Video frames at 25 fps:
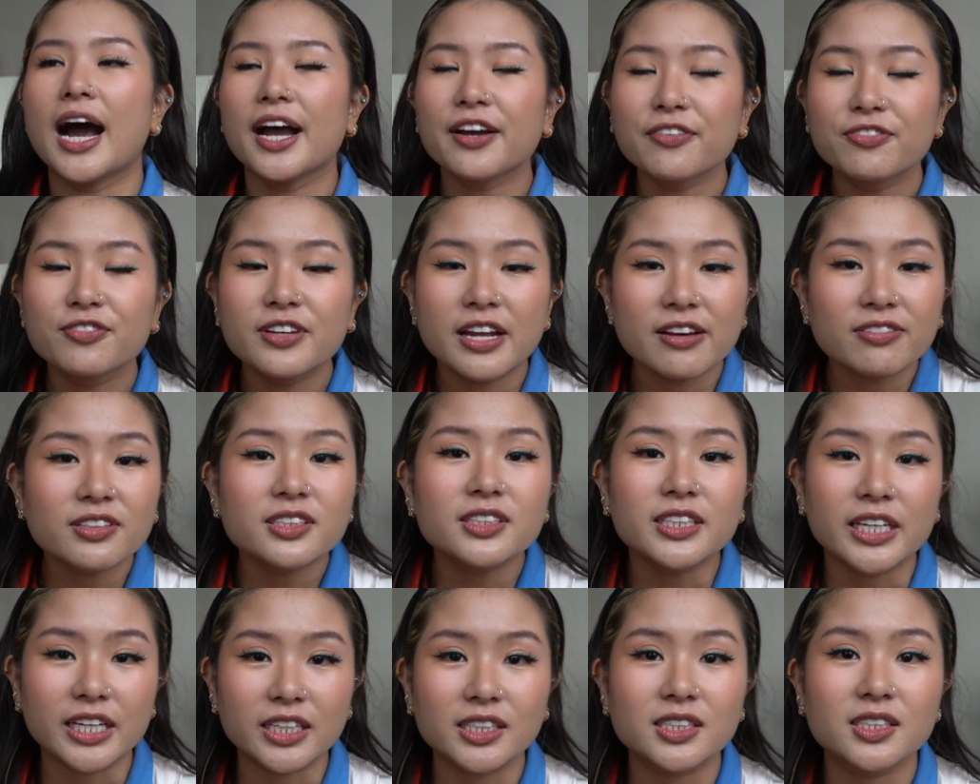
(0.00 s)
I've never
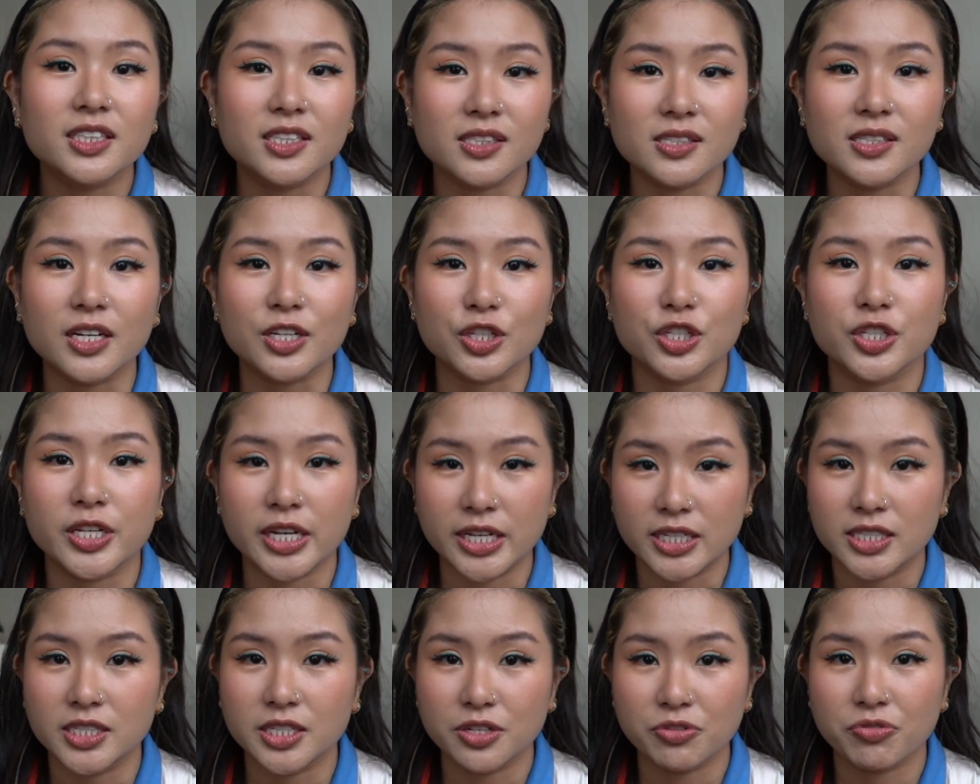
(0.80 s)
tasted such
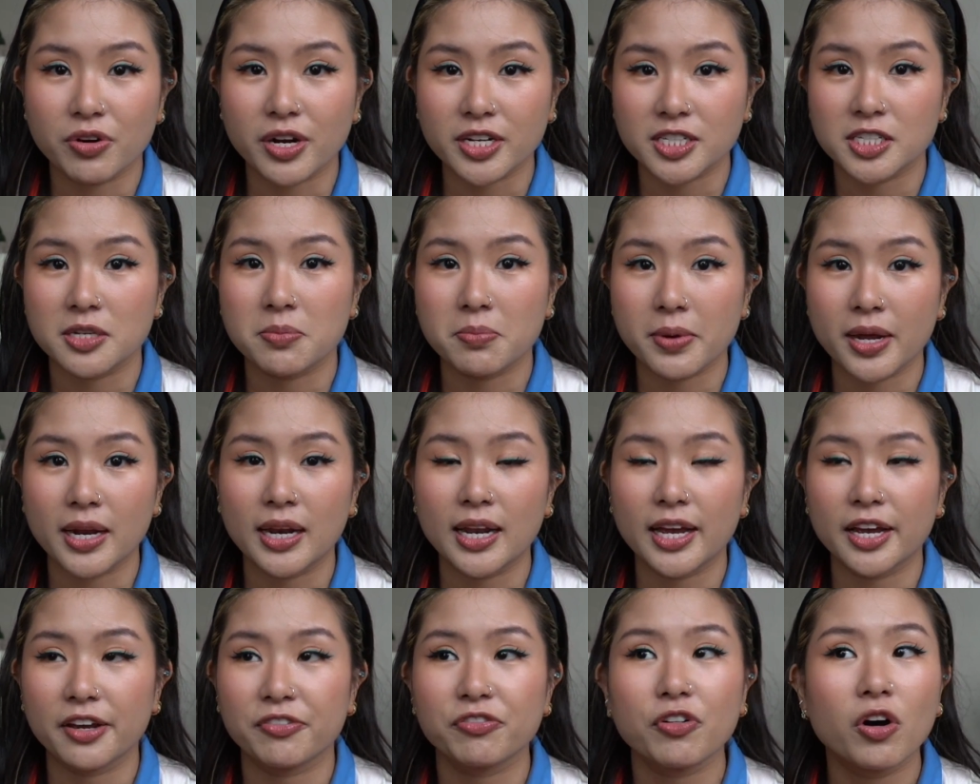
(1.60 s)
tasty rice in my
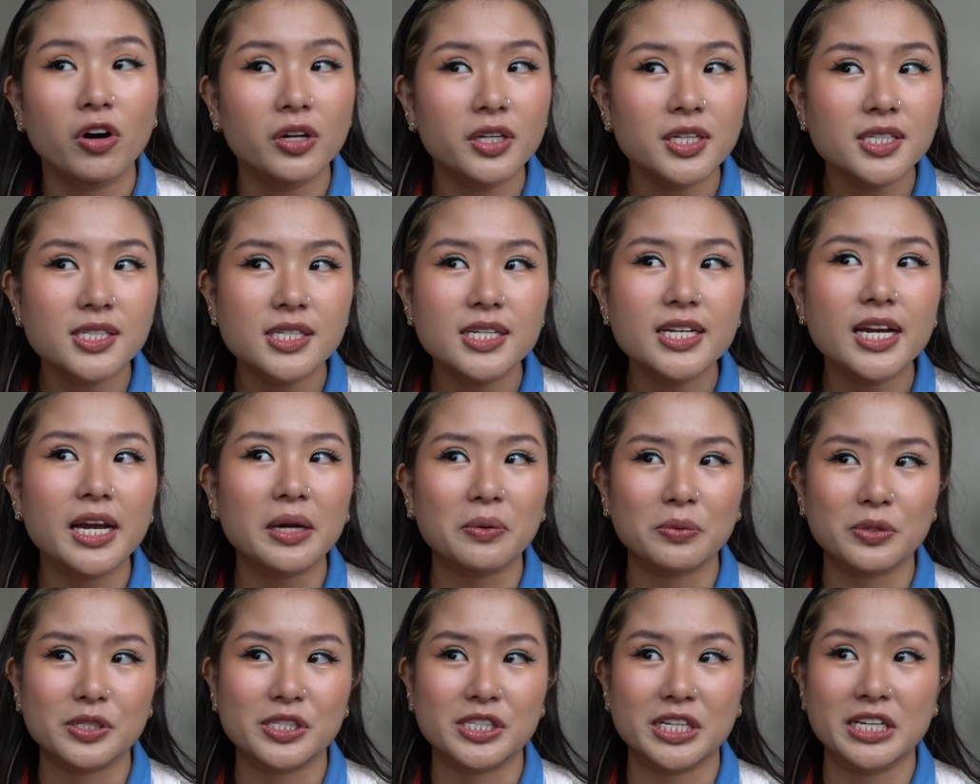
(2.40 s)
life. Honestly,
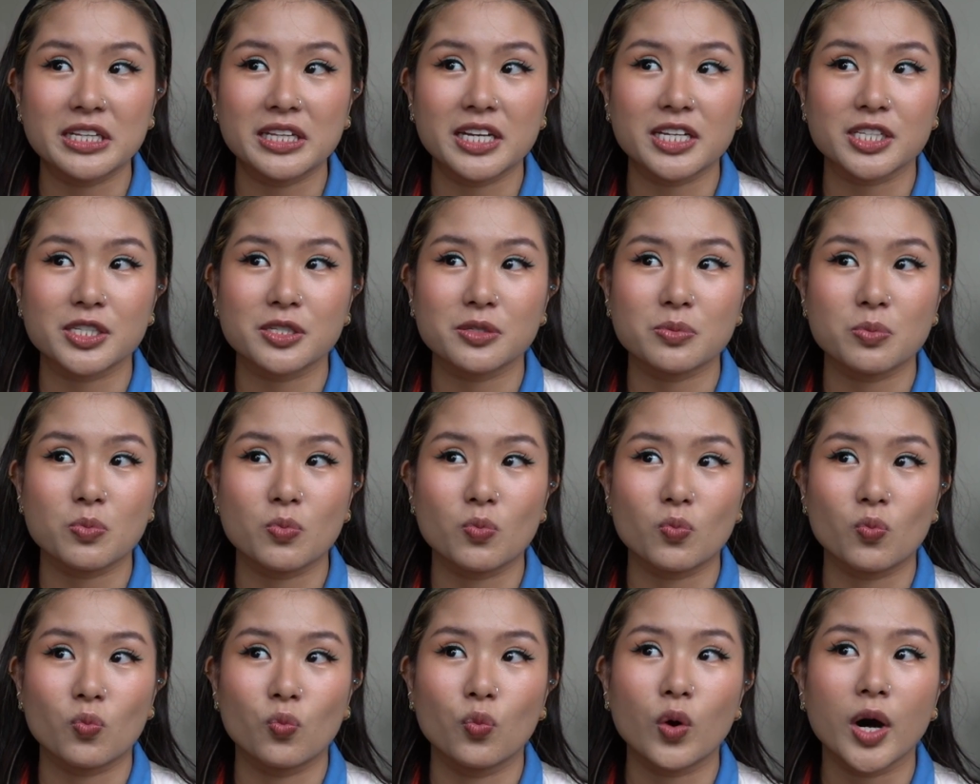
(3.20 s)
I would say that's
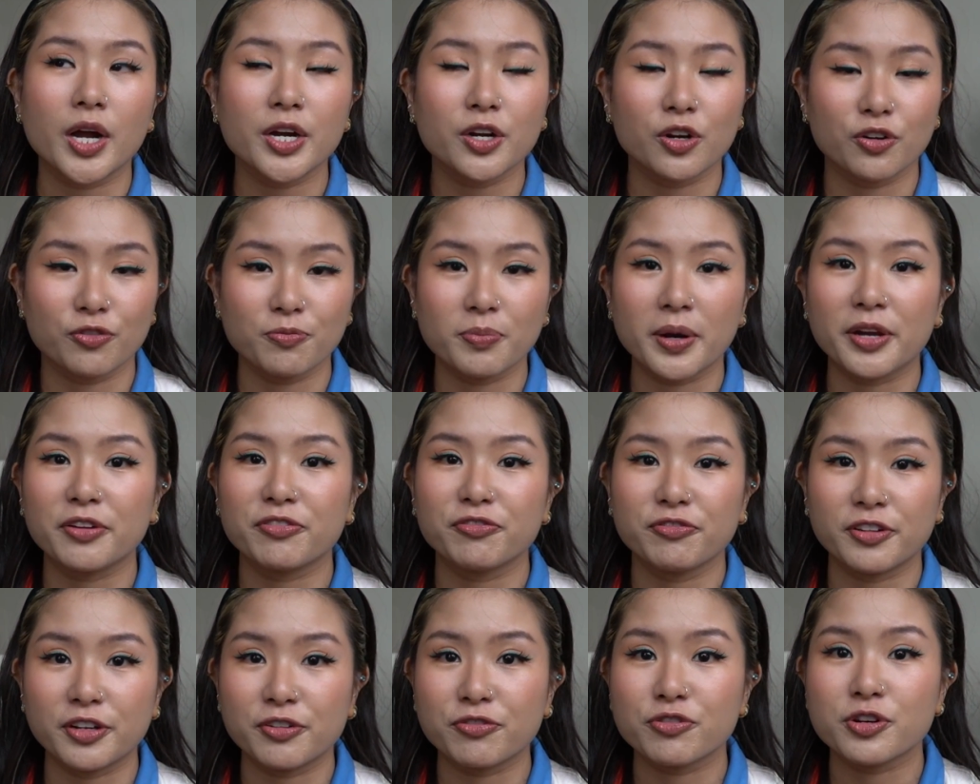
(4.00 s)
one of my
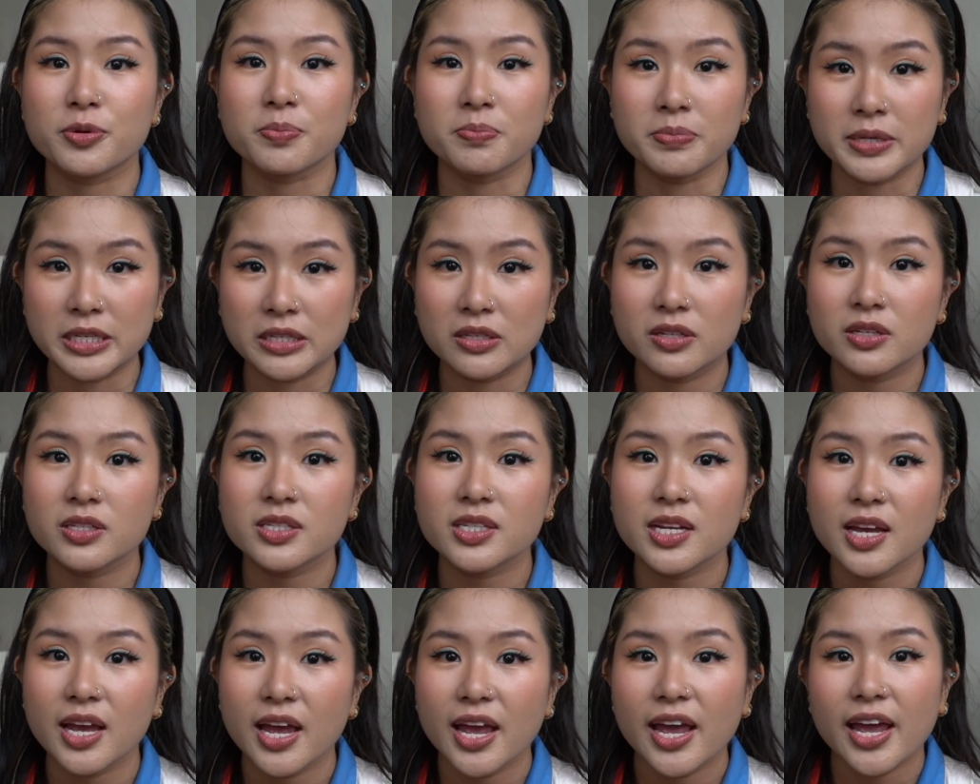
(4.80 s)
favorite
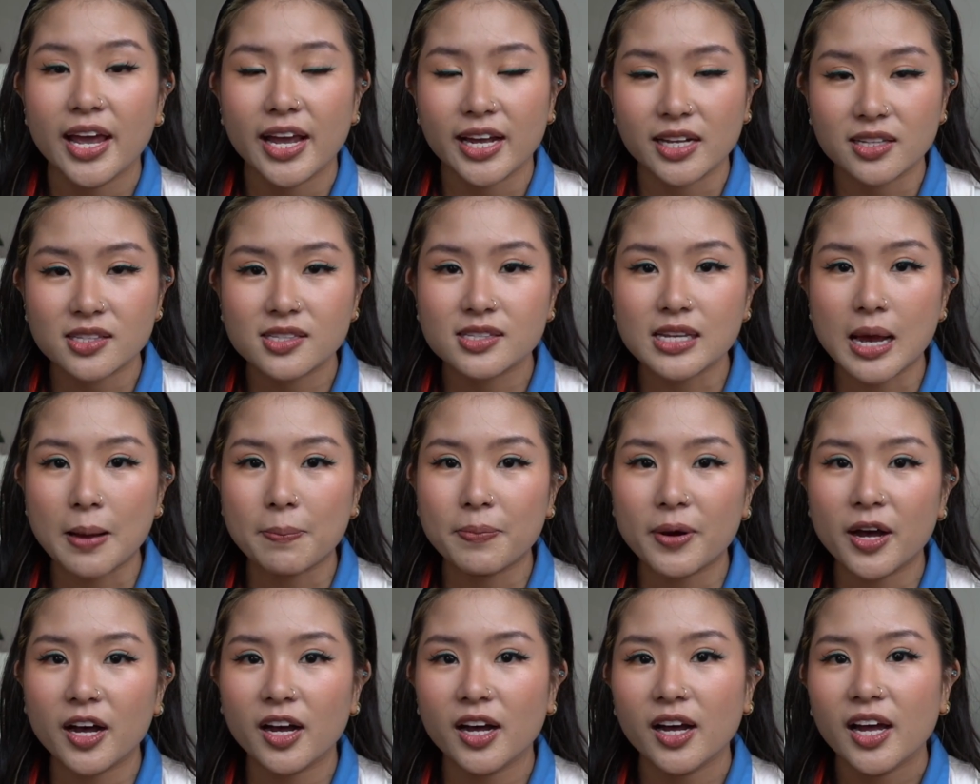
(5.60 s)
meals in
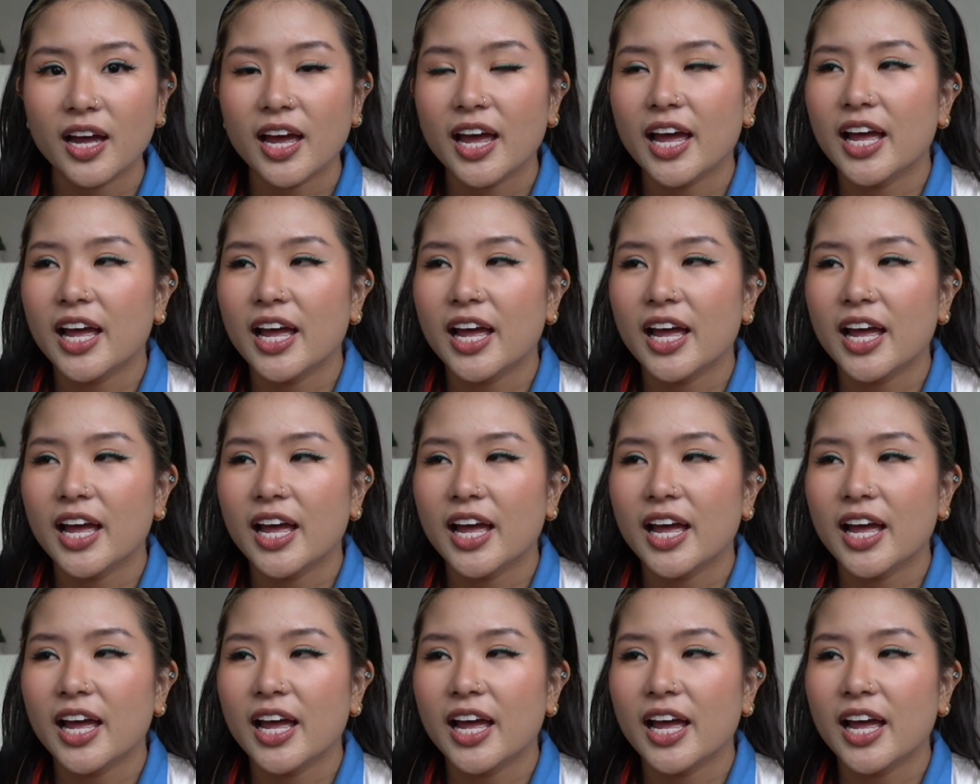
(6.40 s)
Sapa.